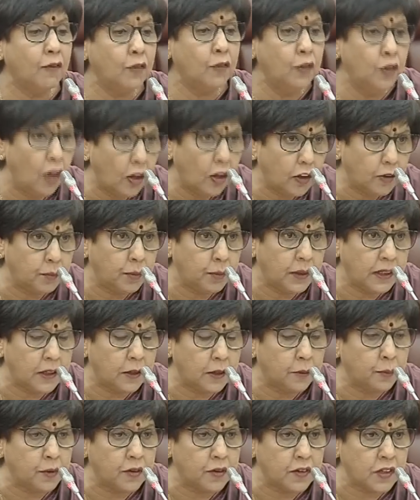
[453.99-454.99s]
and we have
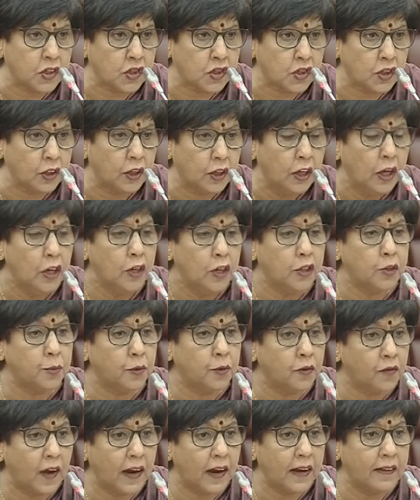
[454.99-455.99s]
not been in a
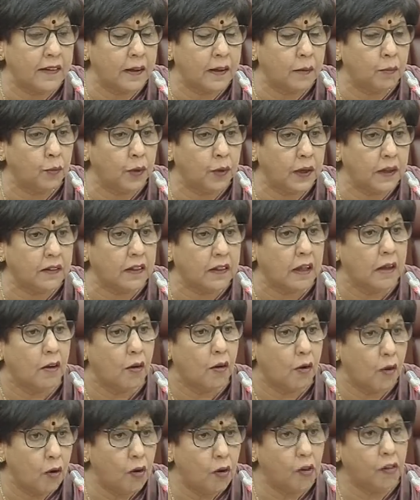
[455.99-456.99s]
position to provide
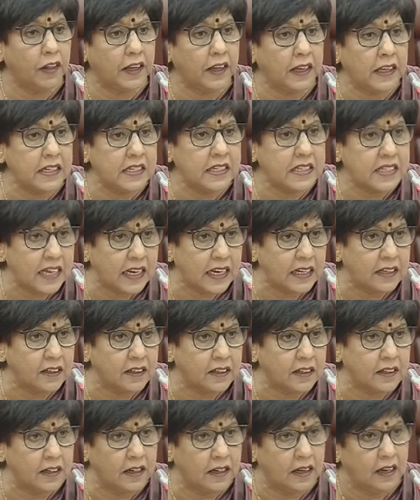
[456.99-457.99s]
them with all the
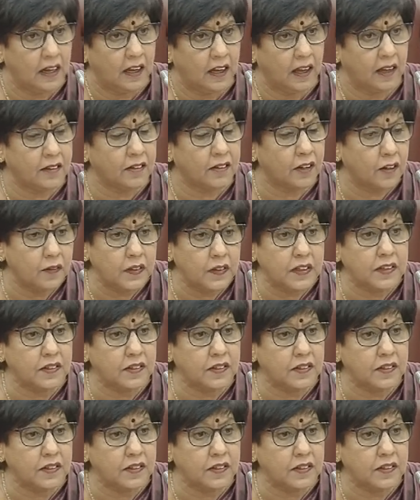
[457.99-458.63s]
intended